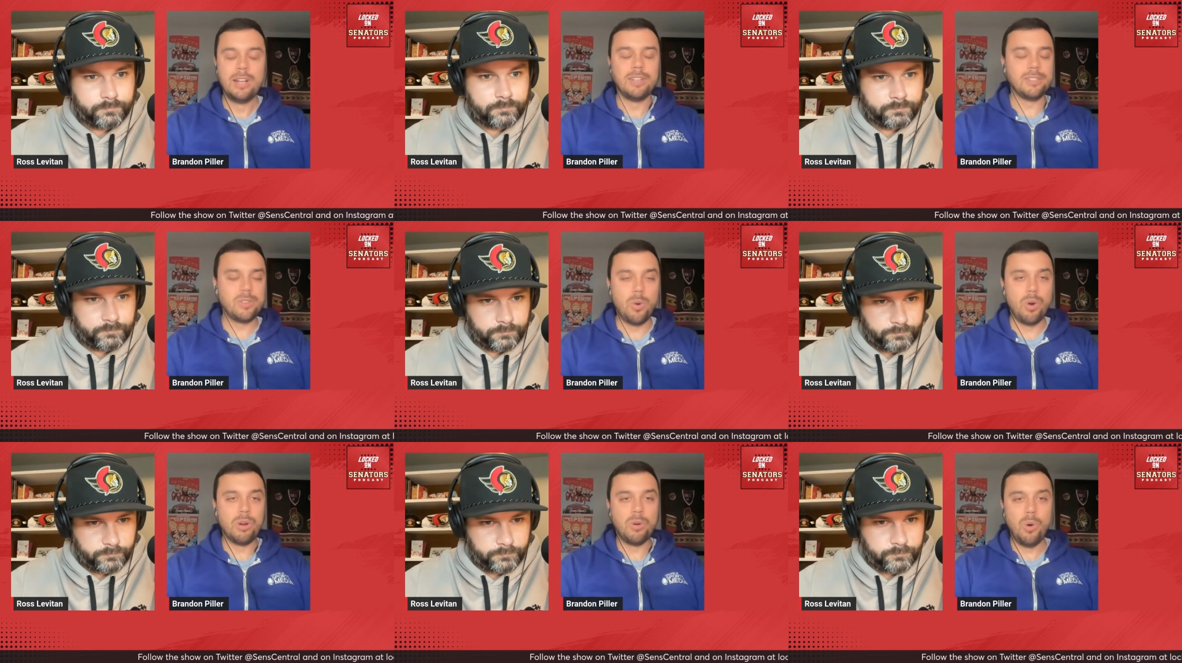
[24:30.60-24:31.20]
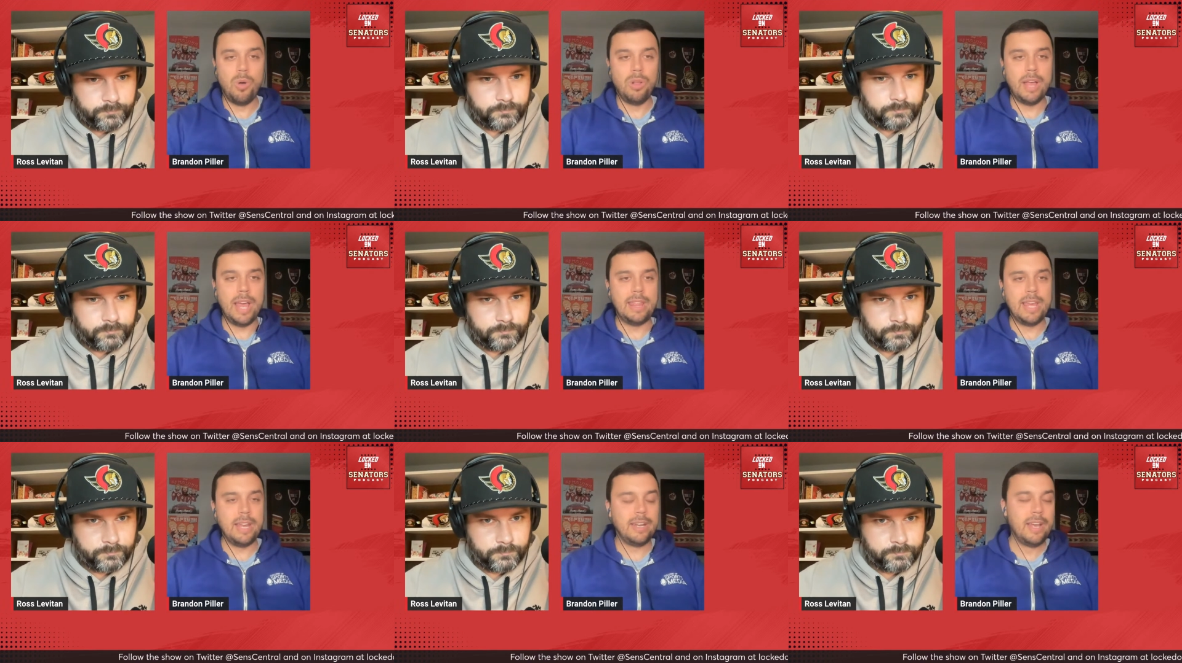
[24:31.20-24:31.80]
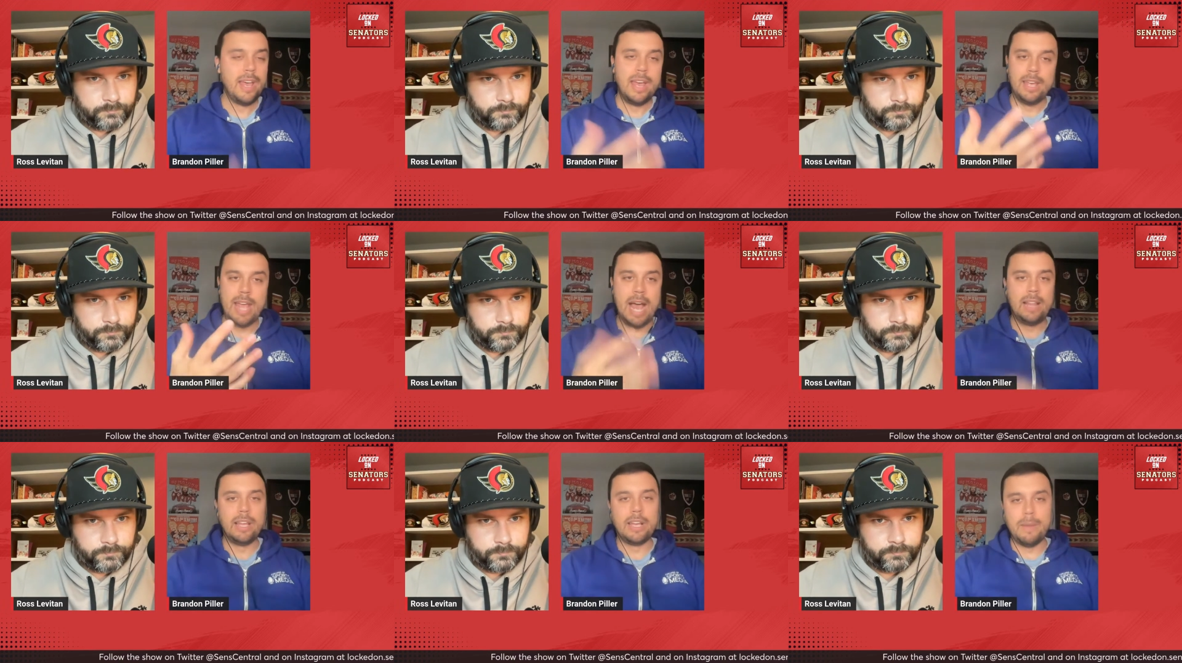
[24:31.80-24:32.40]
Speaker 1: to score a goal. And then,
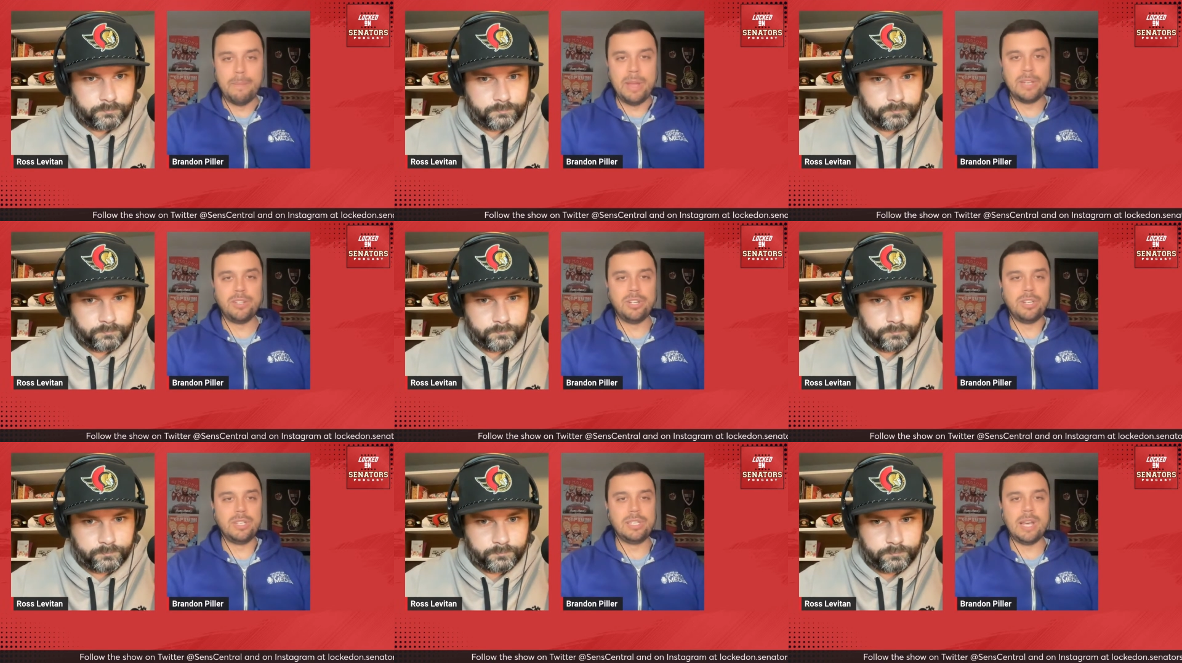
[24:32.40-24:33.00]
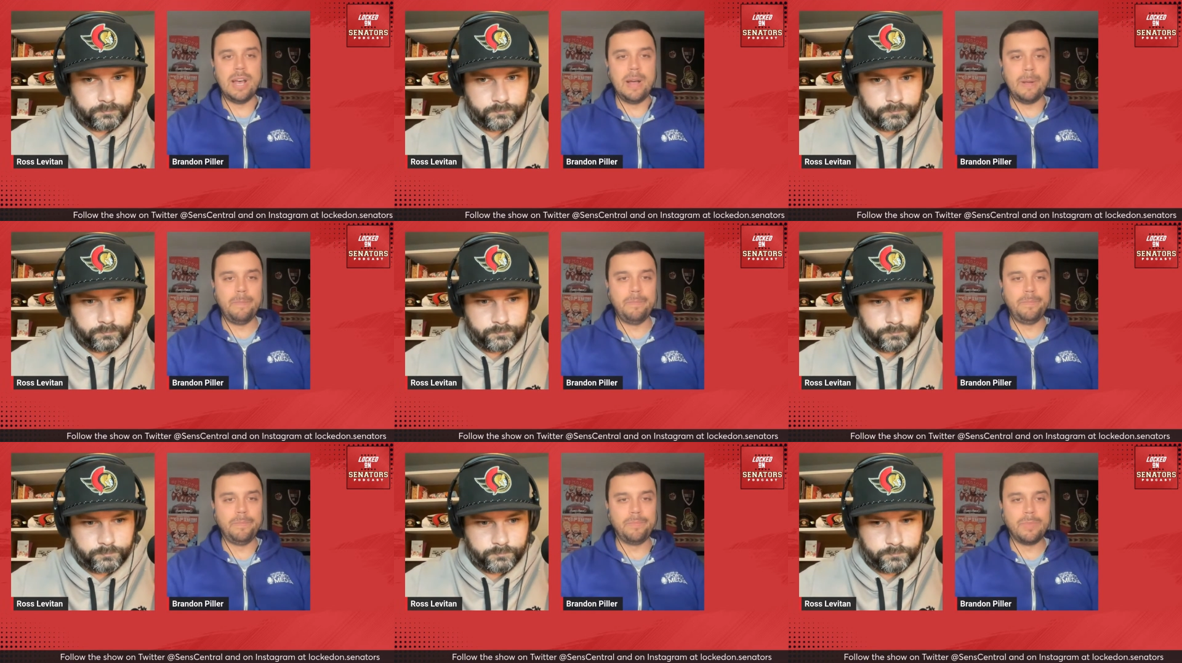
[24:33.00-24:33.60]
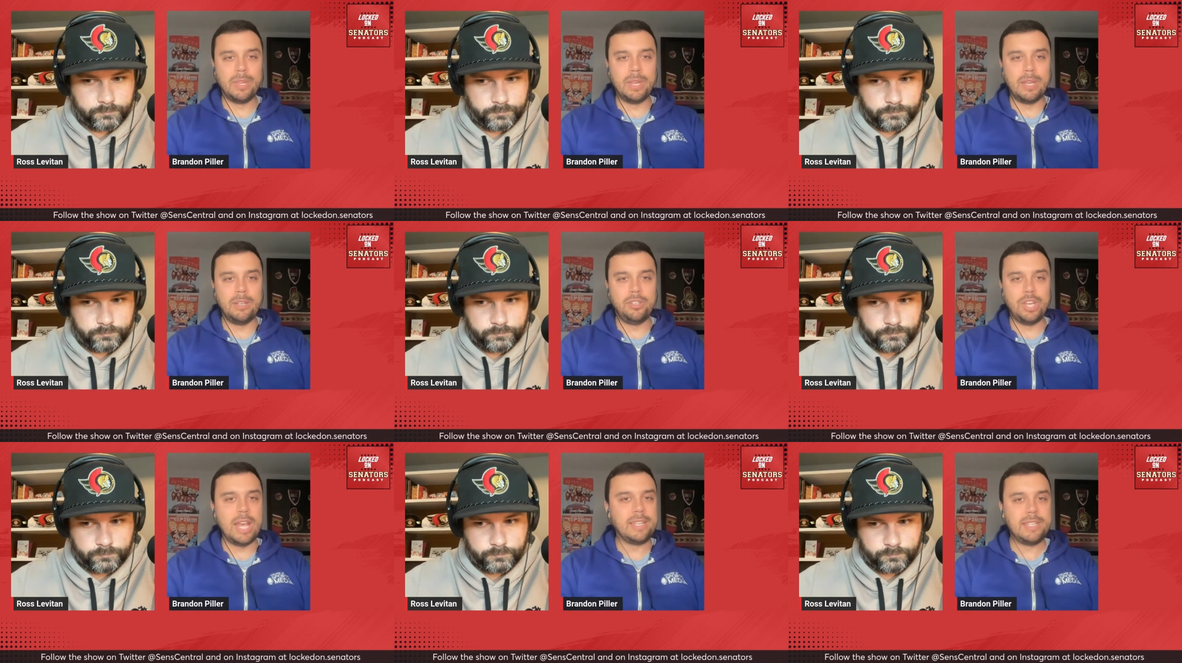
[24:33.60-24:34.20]
yeah, like I mentioned, um,
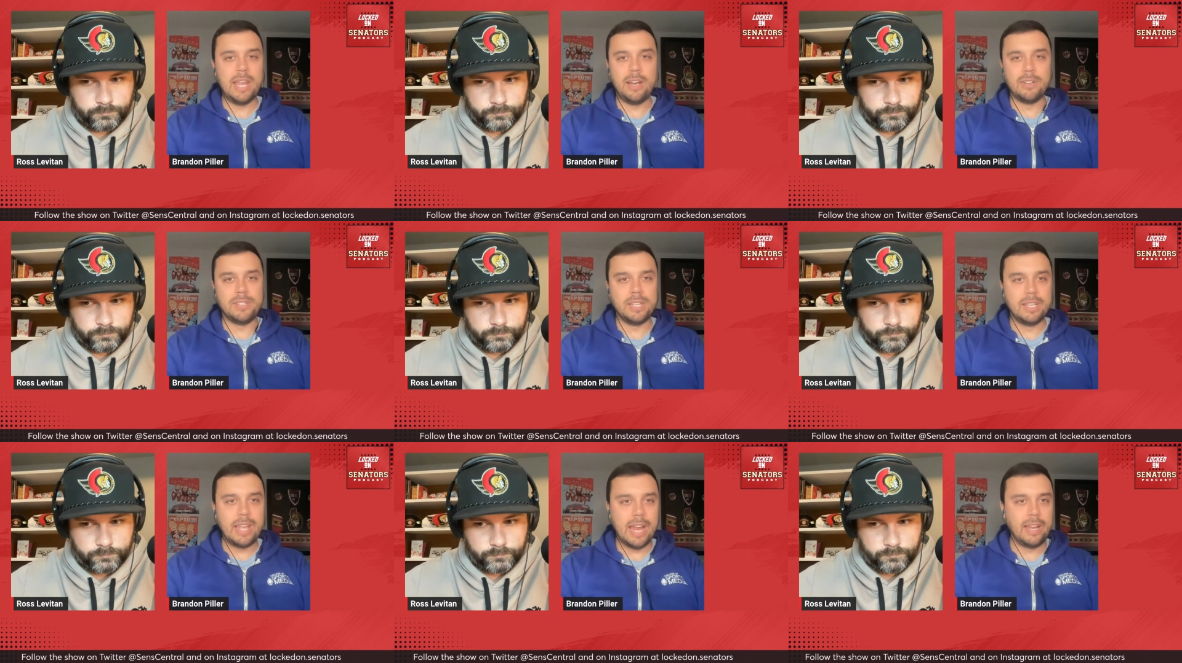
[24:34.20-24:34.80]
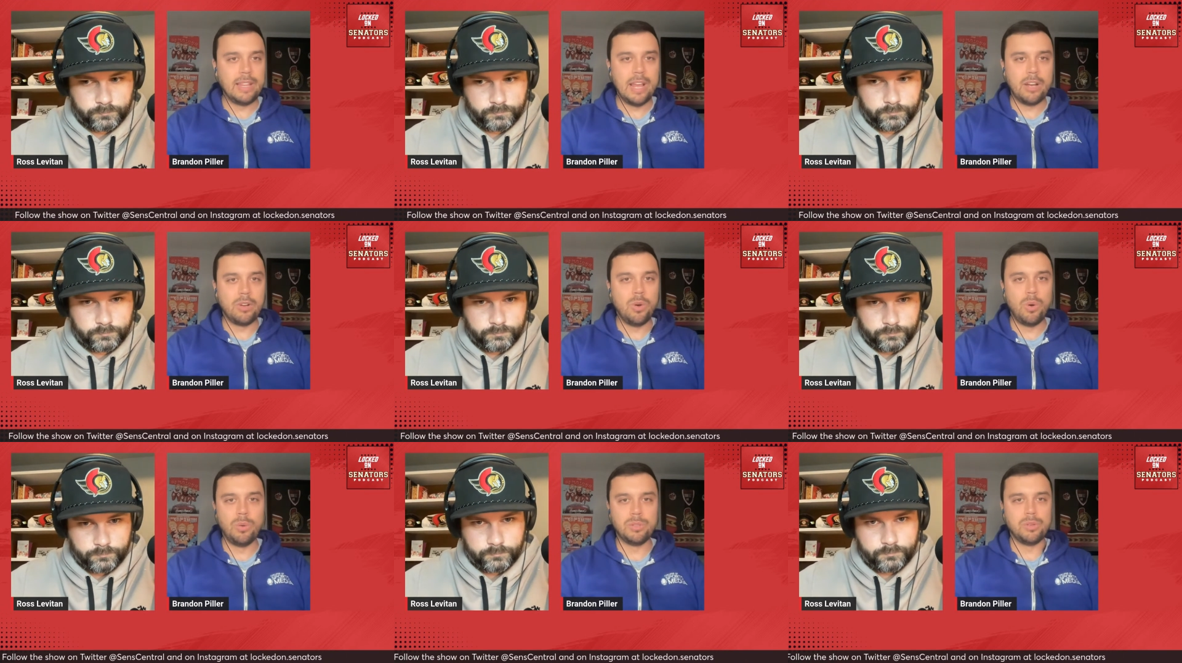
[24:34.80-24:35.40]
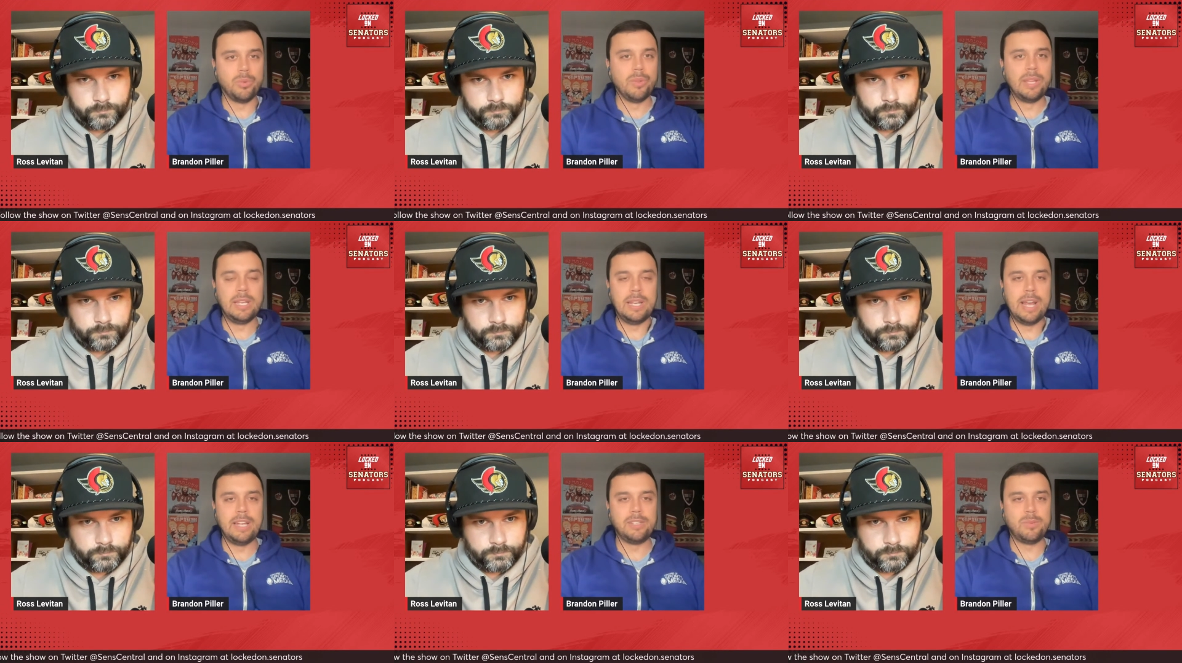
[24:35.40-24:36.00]
Jake Sanderson getting that goal was a really
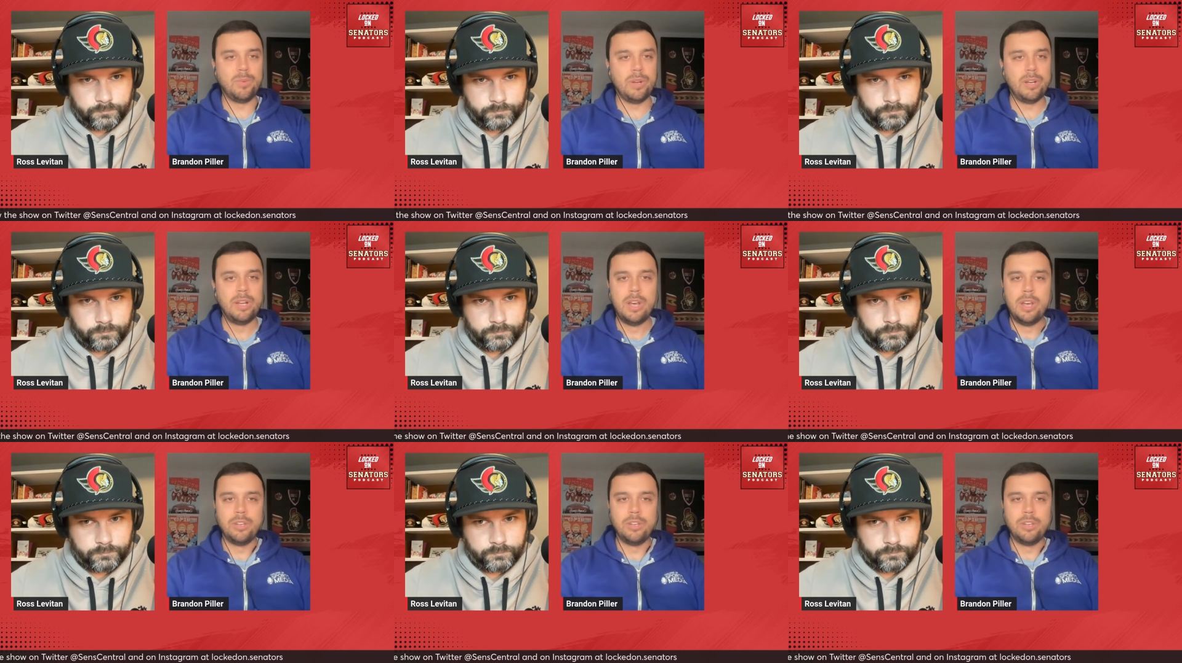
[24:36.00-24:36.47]
nice one.